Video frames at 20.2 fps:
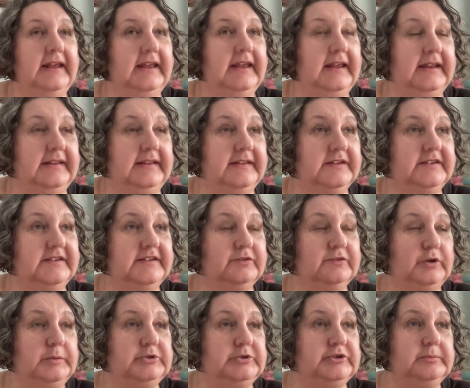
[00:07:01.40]
in the
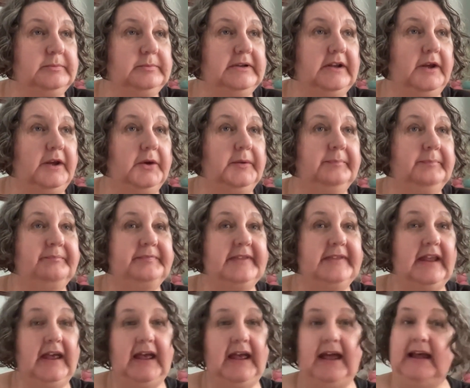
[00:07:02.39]
description below,
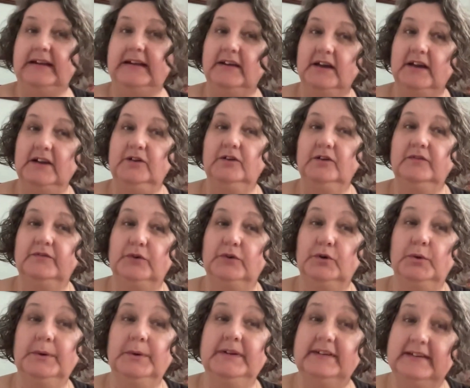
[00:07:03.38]
and I look
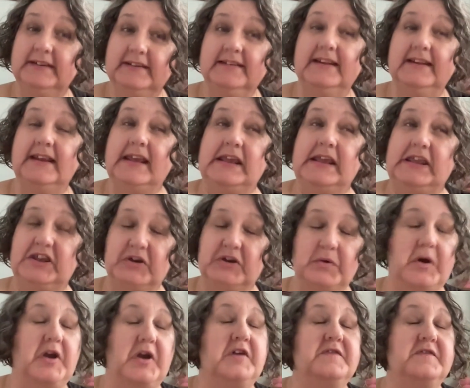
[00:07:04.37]
forward to seeing you
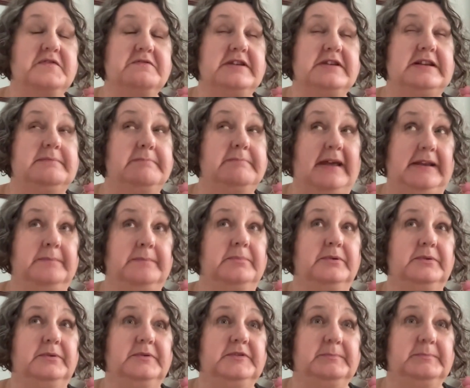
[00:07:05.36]
over in
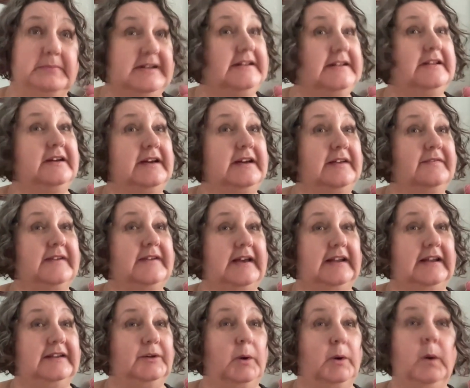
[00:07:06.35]
menopause, midlife,
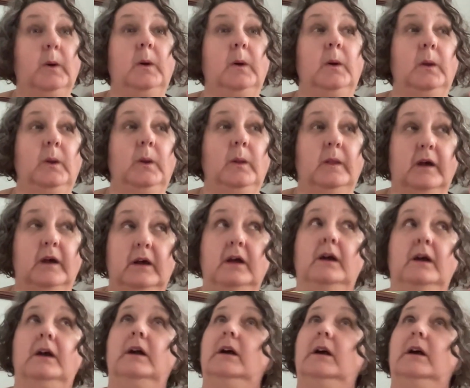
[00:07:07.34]
and all the...